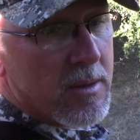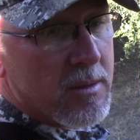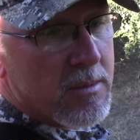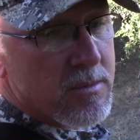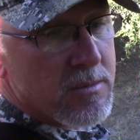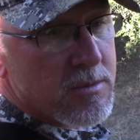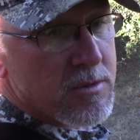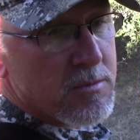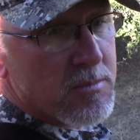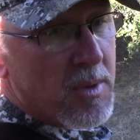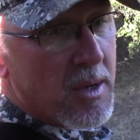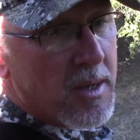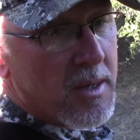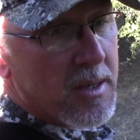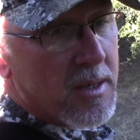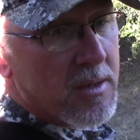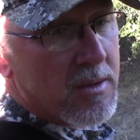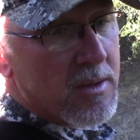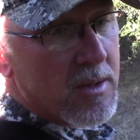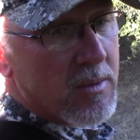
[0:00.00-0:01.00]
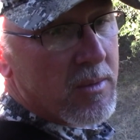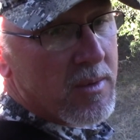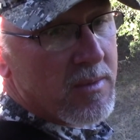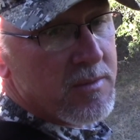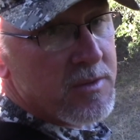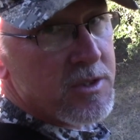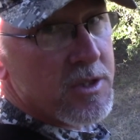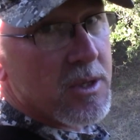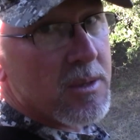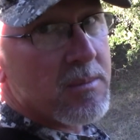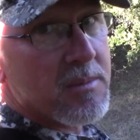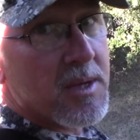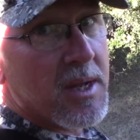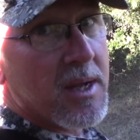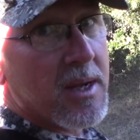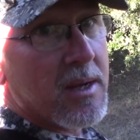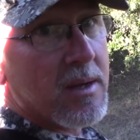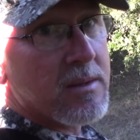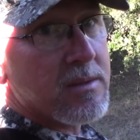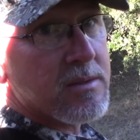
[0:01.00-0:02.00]
Spot here that we've jumped
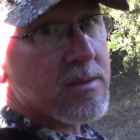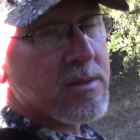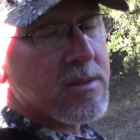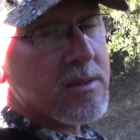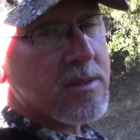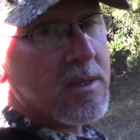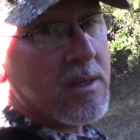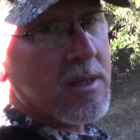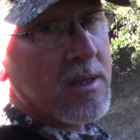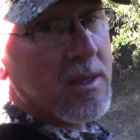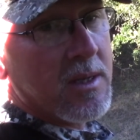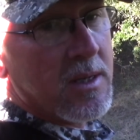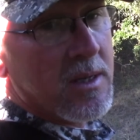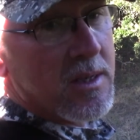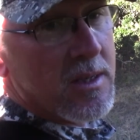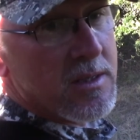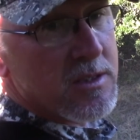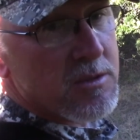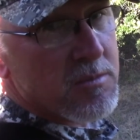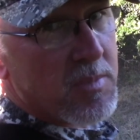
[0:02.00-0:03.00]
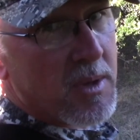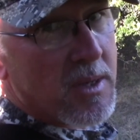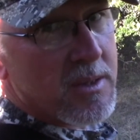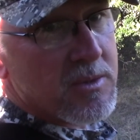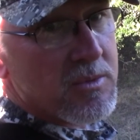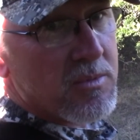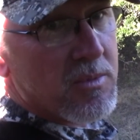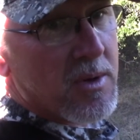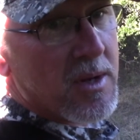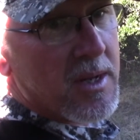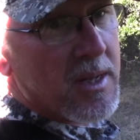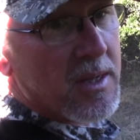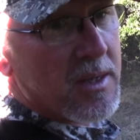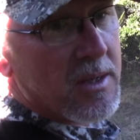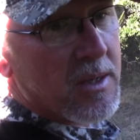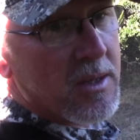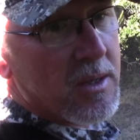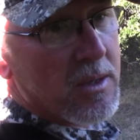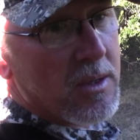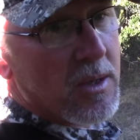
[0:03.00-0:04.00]
down. Spot's really a
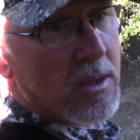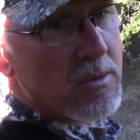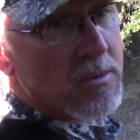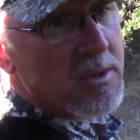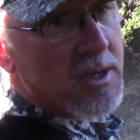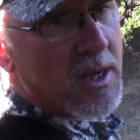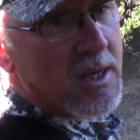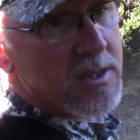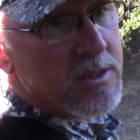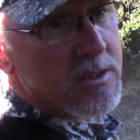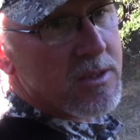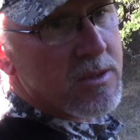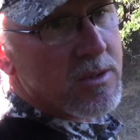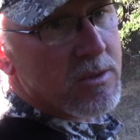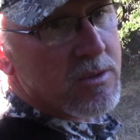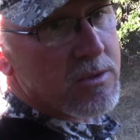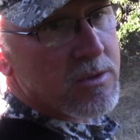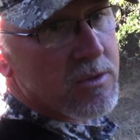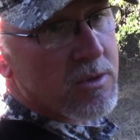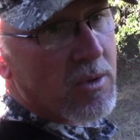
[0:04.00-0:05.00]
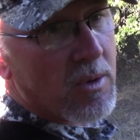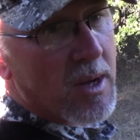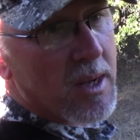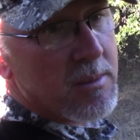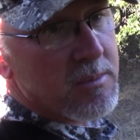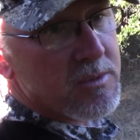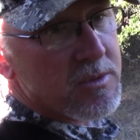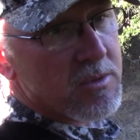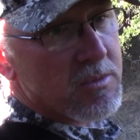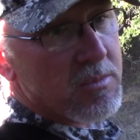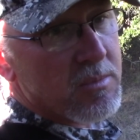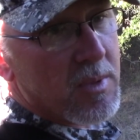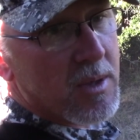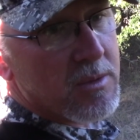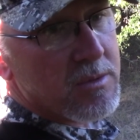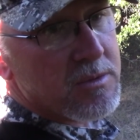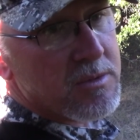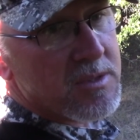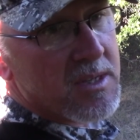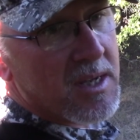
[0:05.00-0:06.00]
good location. There's scrapes on
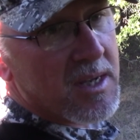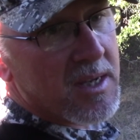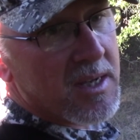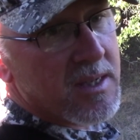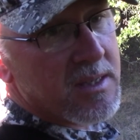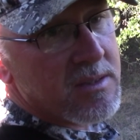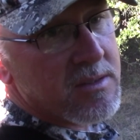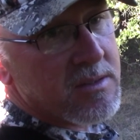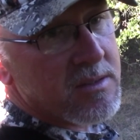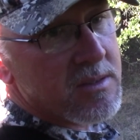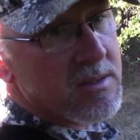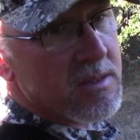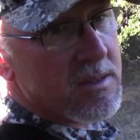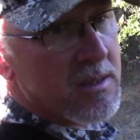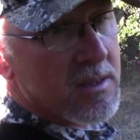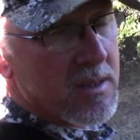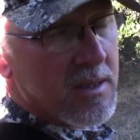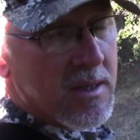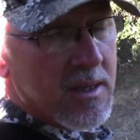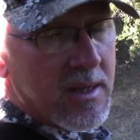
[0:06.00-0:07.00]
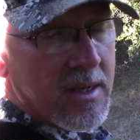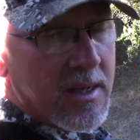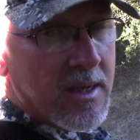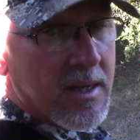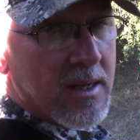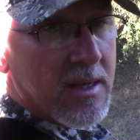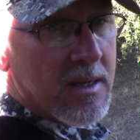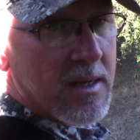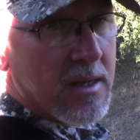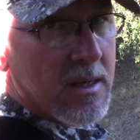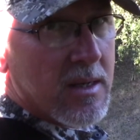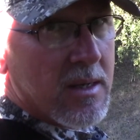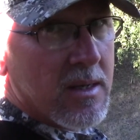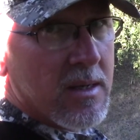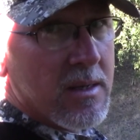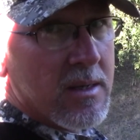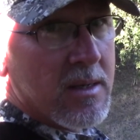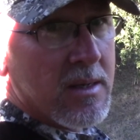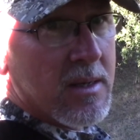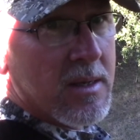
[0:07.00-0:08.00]
both sides, and
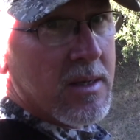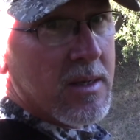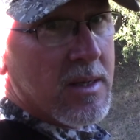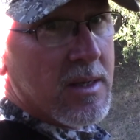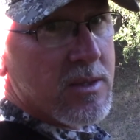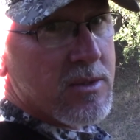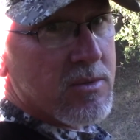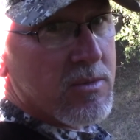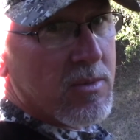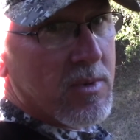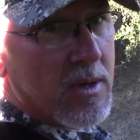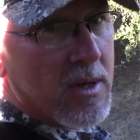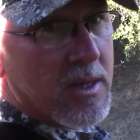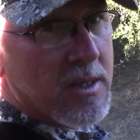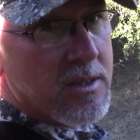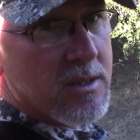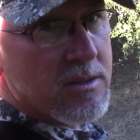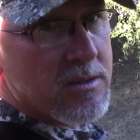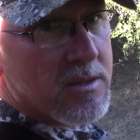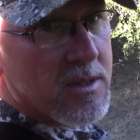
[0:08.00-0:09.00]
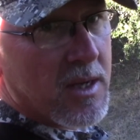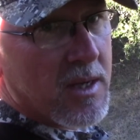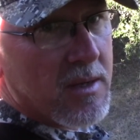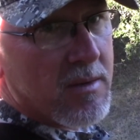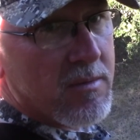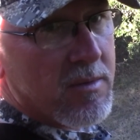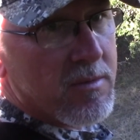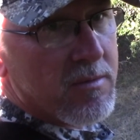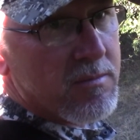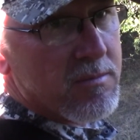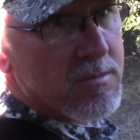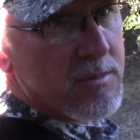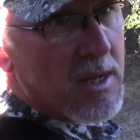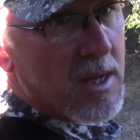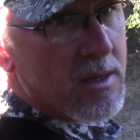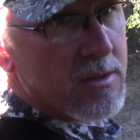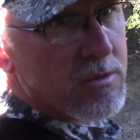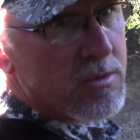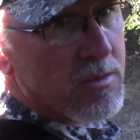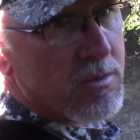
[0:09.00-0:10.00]
it's really just kind of a
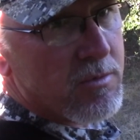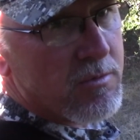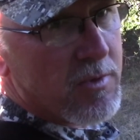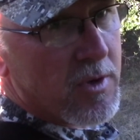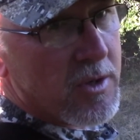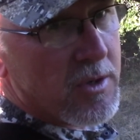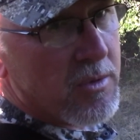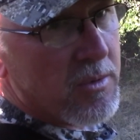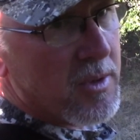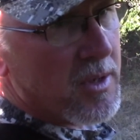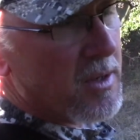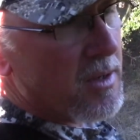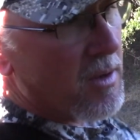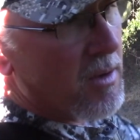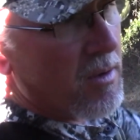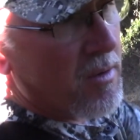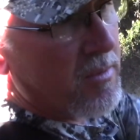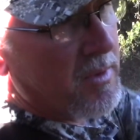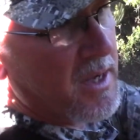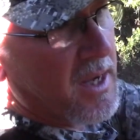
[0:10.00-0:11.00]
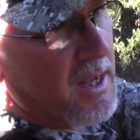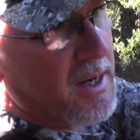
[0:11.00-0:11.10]
natural funnel here. Oh, we got a